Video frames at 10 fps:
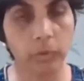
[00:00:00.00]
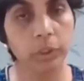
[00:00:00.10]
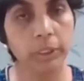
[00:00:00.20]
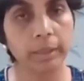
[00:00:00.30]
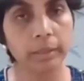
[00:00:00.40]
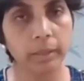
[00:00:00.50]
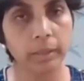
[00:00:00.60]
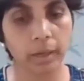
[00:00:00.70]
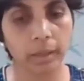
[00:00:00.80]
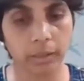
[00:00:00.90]
I'm going to
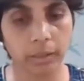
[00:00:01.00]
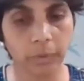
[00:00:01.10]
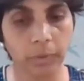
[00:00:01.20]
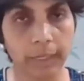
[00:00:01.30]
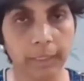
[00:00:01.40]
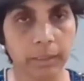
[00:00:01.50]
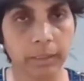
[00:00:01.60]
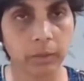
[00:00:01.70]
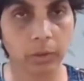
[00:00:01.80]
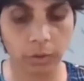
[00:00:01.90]
chant the last few
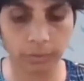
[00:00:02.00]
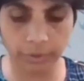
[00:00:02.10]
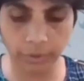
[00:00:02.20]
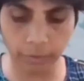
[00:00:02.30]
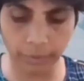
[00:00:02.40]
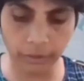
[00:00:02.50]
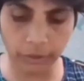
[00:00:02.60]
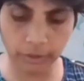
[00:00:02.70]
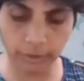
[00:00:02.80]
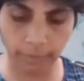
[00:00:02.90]
lines of the
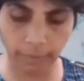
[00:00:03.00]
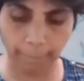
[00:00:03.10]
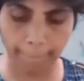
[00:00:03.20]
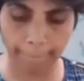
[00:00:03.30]
Upanishad.